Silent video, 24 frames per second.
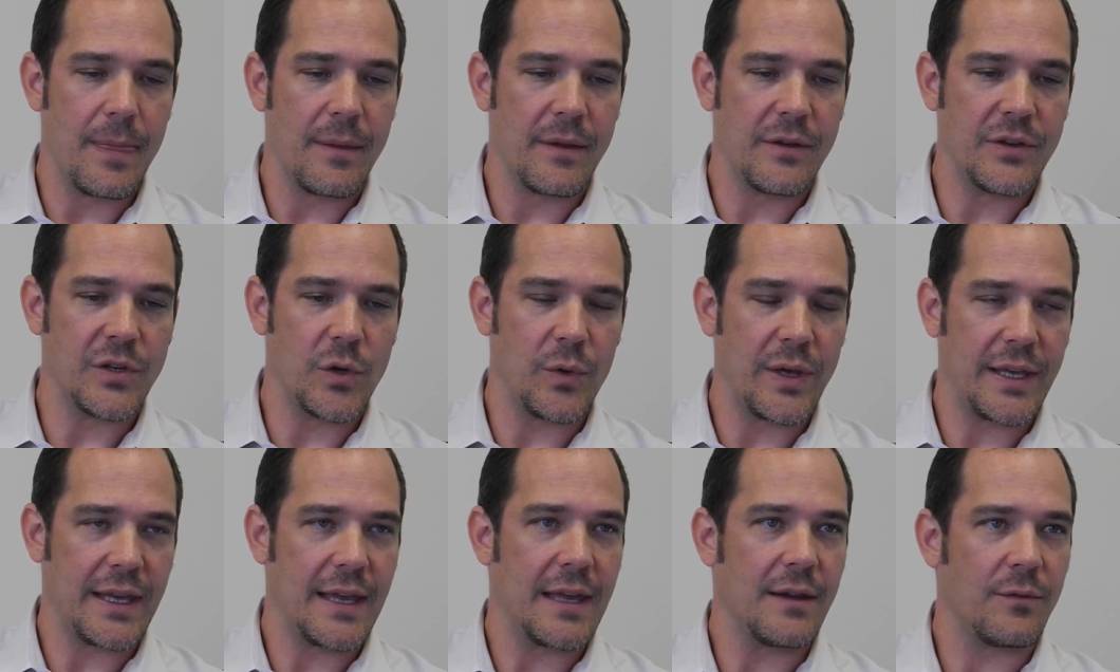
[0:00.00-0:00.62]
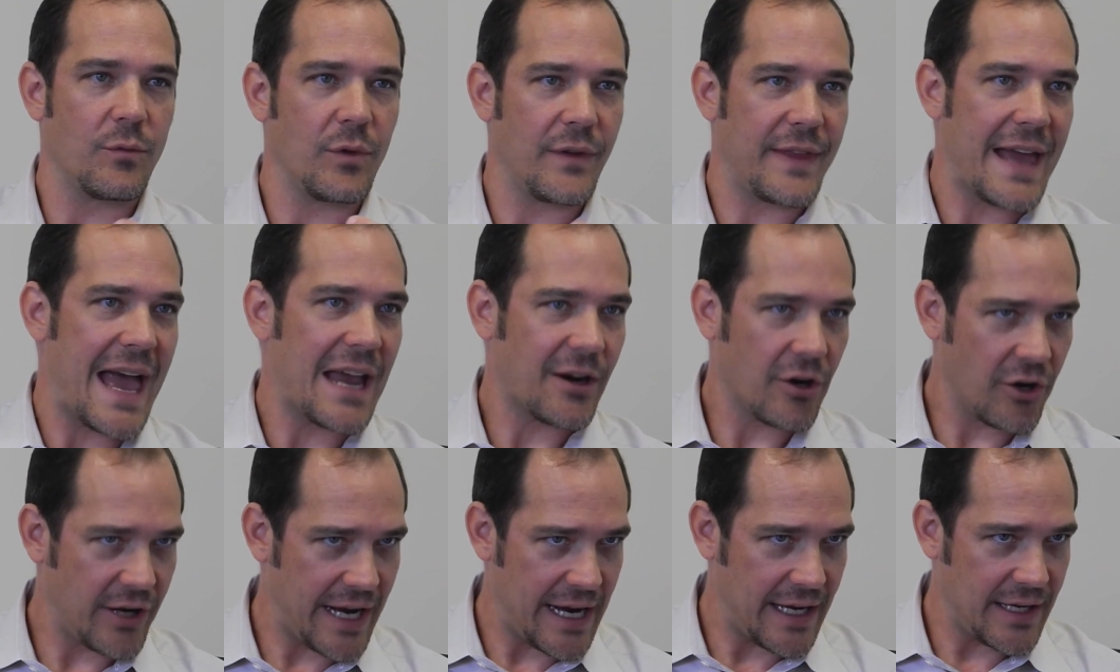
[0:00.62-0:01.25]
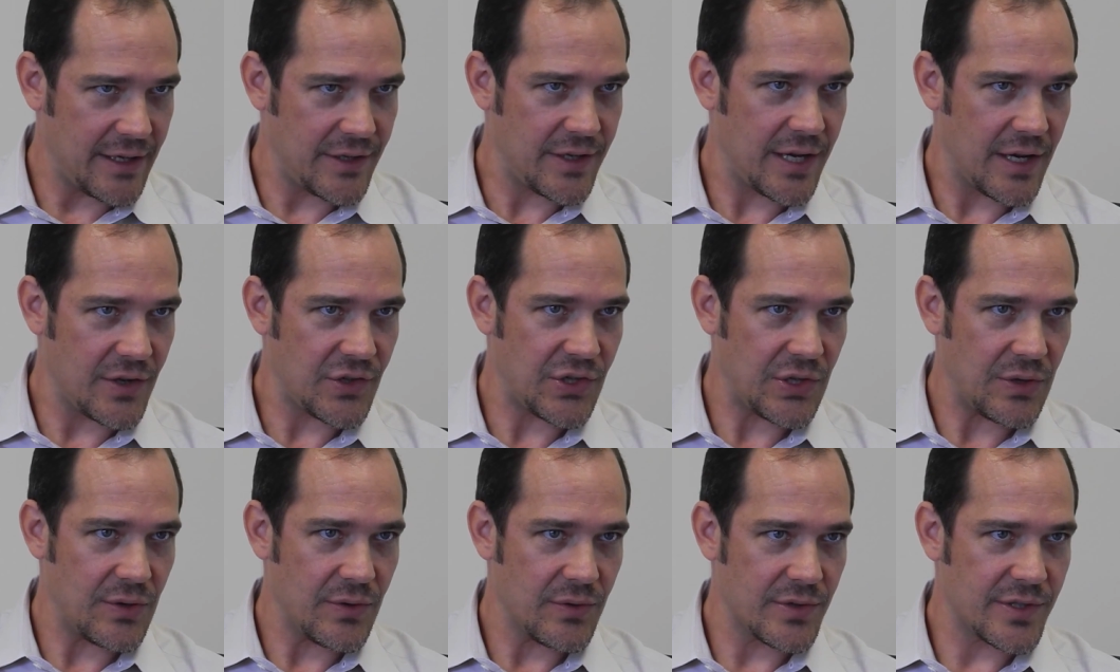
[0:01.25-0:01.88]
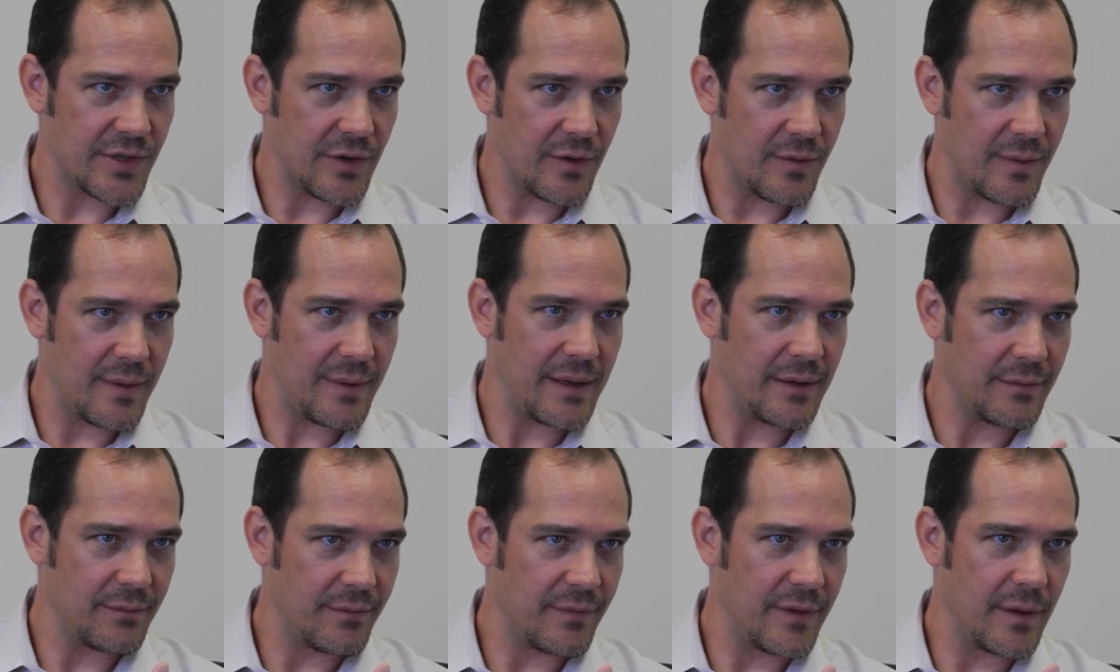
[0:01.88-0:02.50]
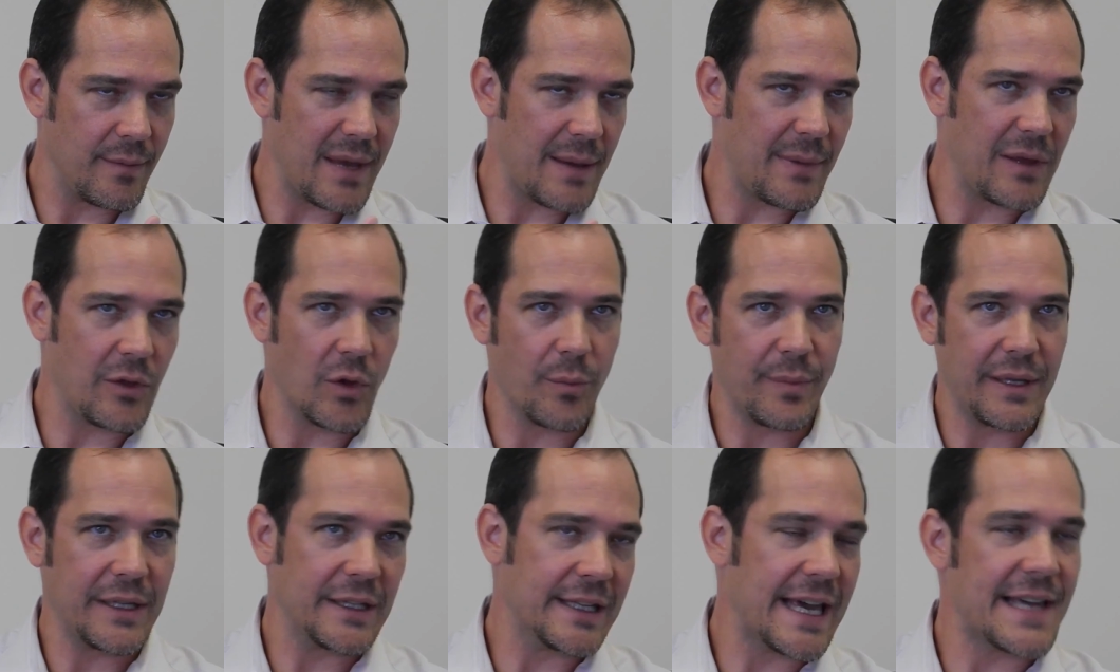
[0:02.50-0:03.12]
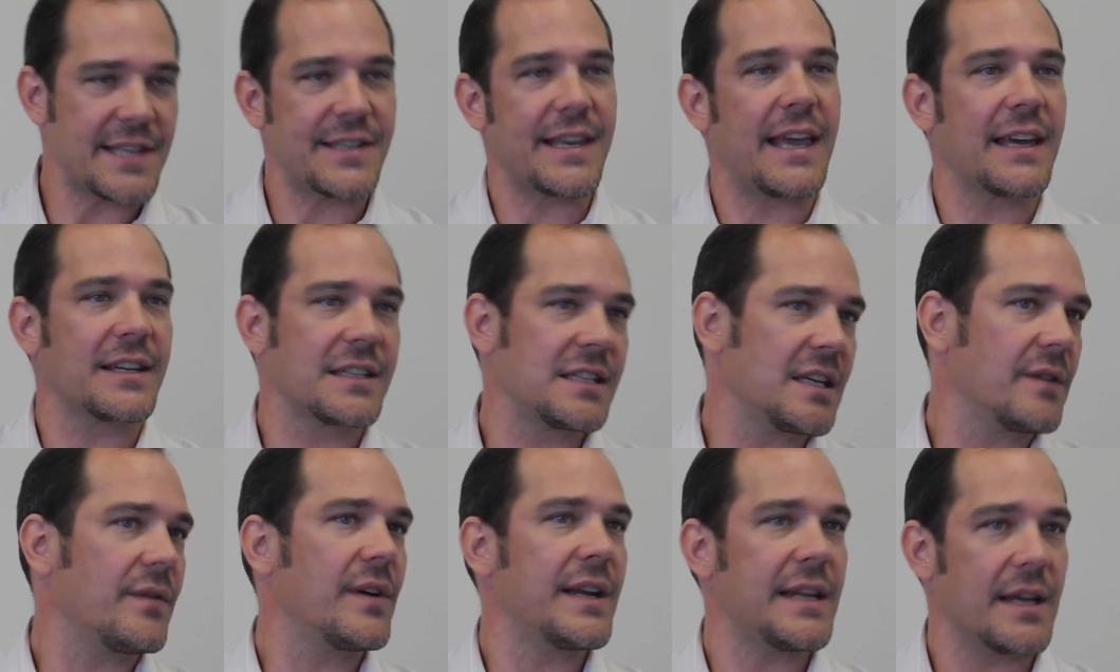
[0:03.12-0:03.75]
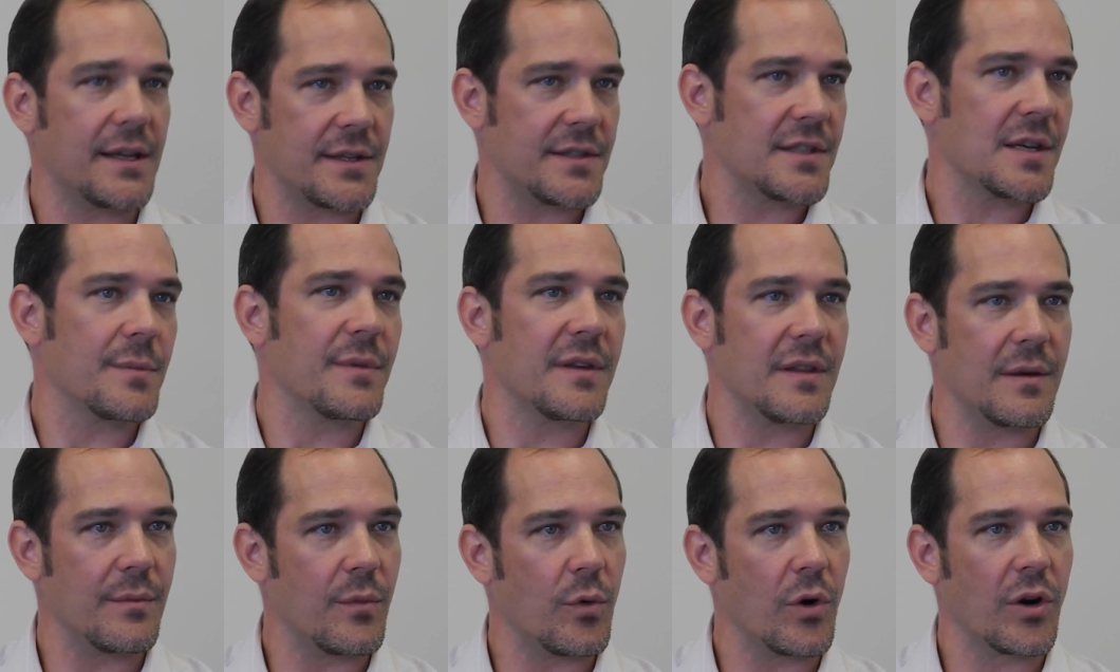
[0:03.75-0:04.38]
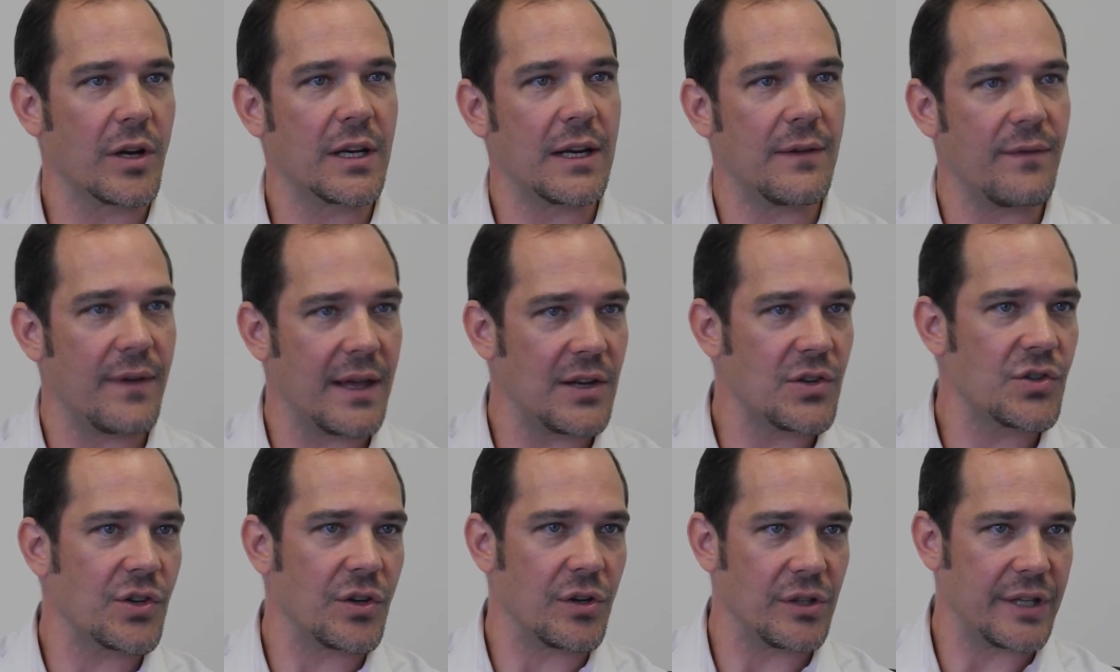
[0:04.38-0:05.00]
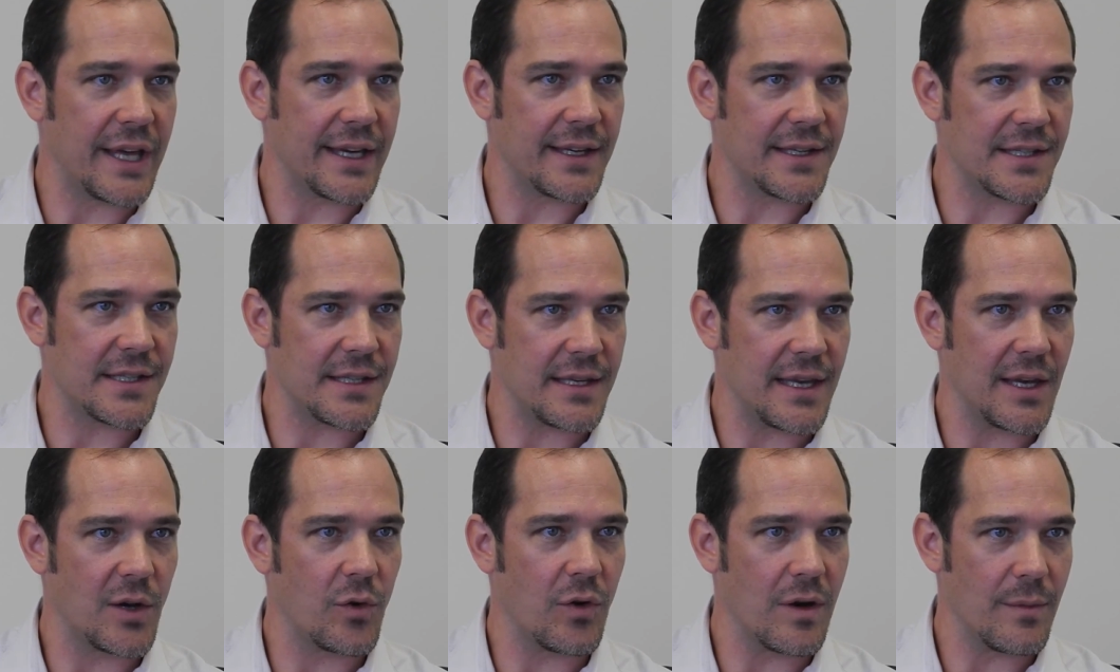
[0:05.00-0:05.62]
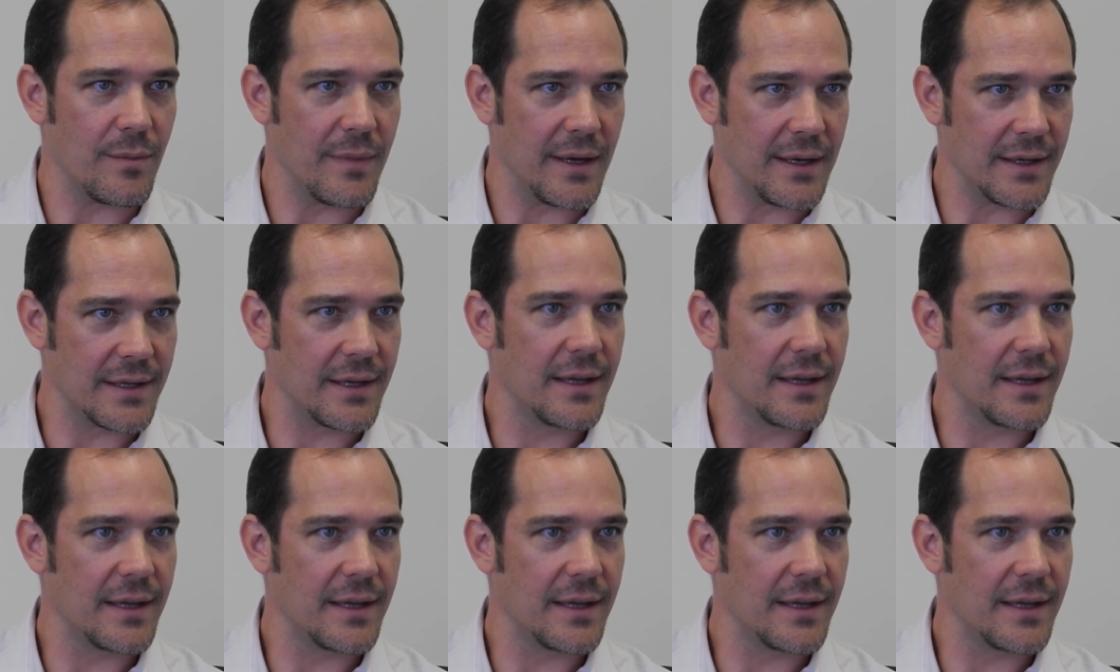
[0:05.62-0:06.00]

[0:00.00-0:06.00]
doing it with aggregated tissue. So maybe there'll be less activity on some of the more conventional legacy equipment.